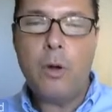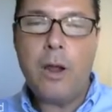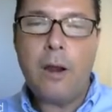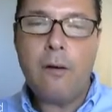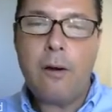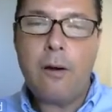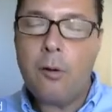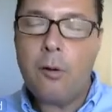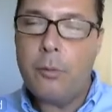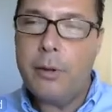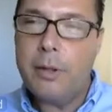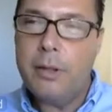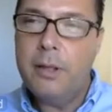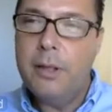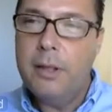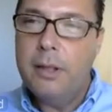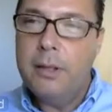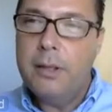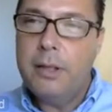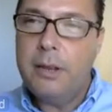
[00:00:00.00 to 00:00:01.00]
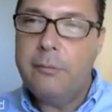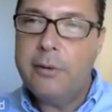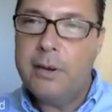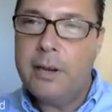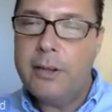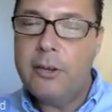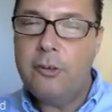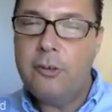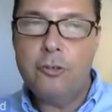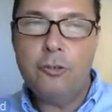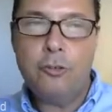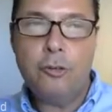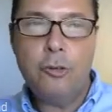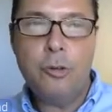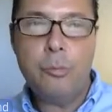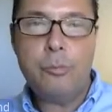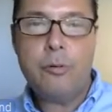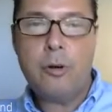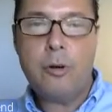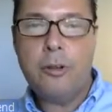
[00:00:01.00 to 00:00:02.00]
Where are we in relation to
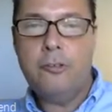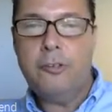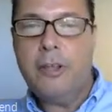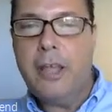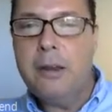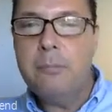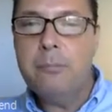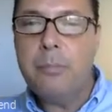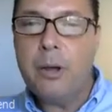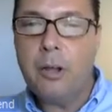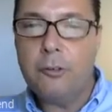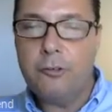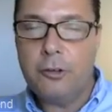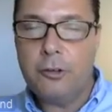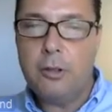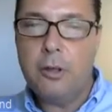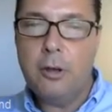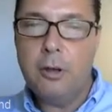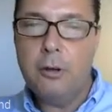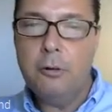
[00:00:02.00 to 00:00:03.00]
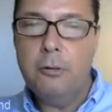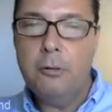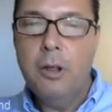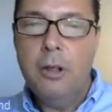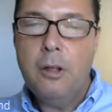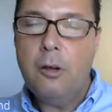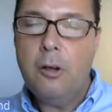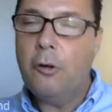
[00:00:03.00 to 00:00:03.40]
the price n bars ago